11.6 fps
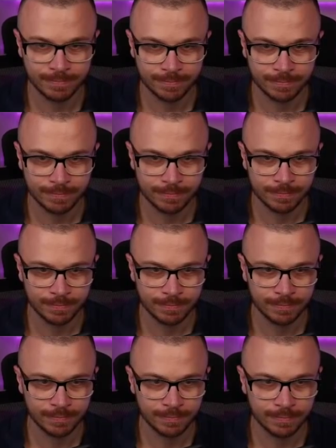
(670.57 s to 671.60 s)

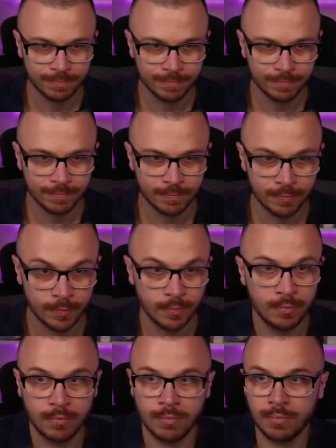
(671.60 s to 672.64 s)

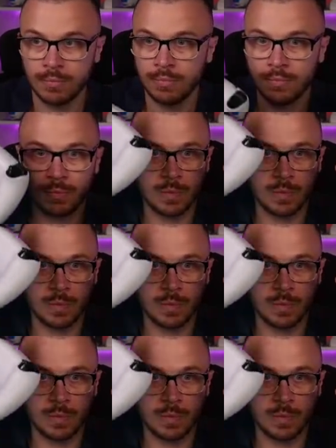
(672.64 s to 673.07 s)
Nobody speaks.